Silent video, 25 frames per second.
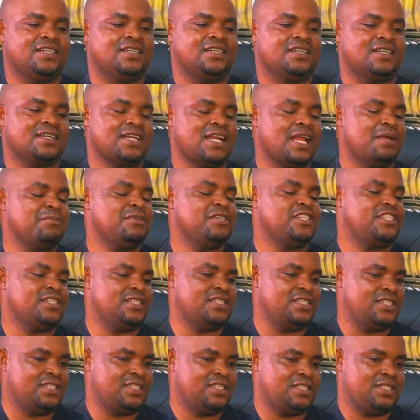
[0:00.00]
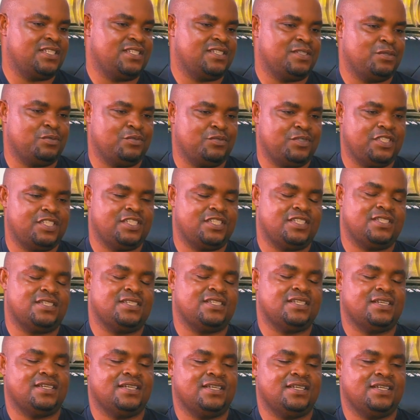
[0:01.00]
climate change, which
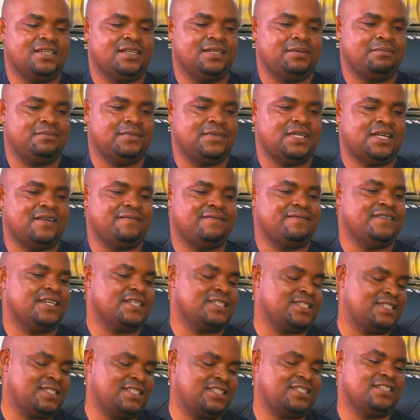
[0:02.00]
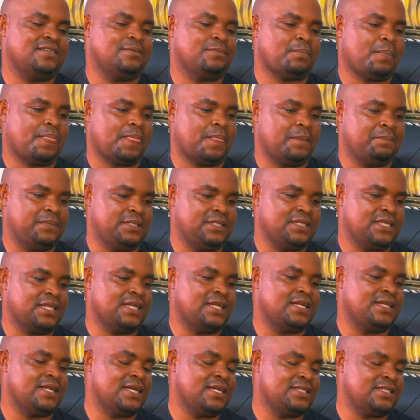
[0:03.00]
affects basically
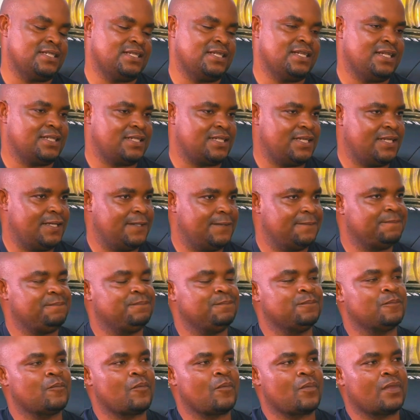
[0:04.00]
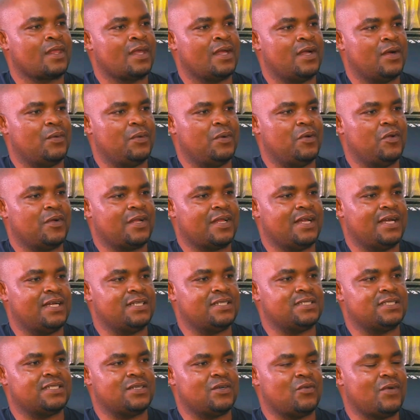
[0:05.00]
the Niger Delta. We look
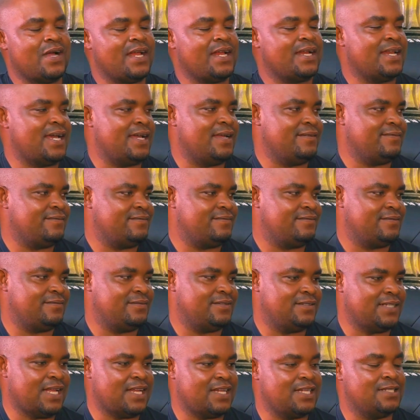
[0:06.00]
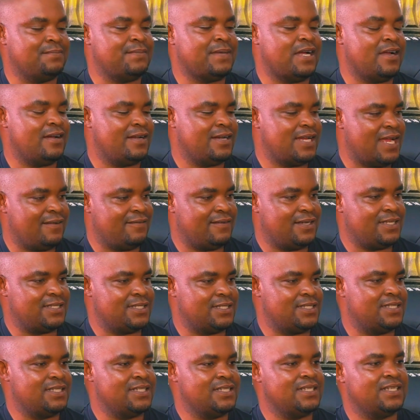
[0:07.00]
at wildlife, that is
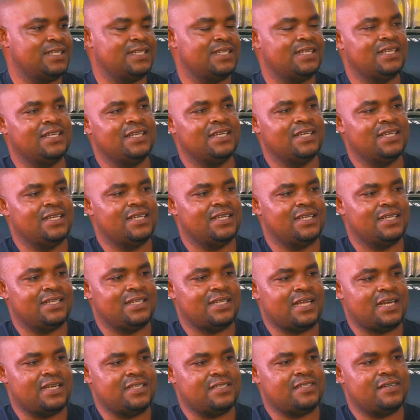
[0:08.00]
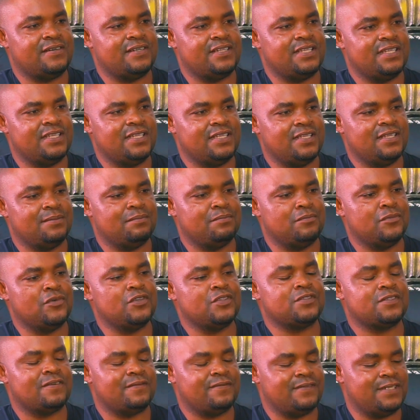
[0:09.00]
biodiversity, that is already,
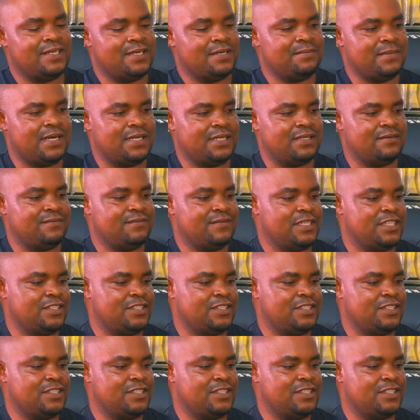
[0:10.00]
most of them at the verge